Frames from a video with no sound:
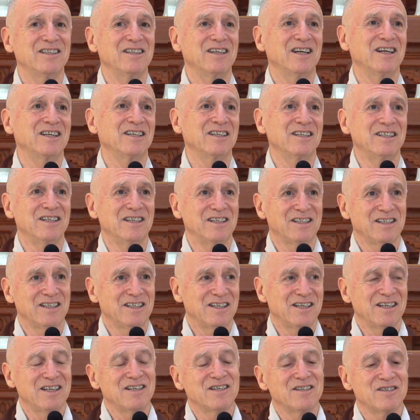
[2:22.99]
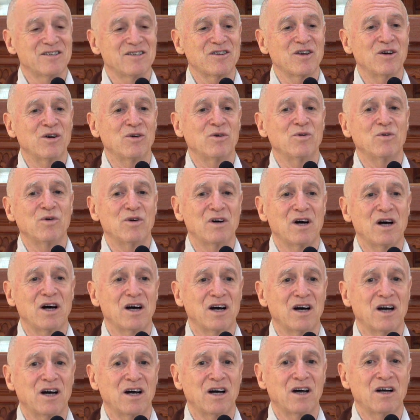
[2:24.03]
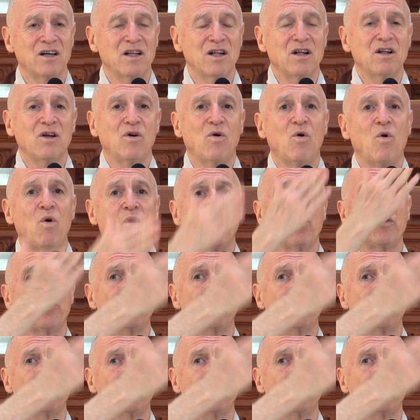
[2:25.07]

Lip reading: Yeah. So all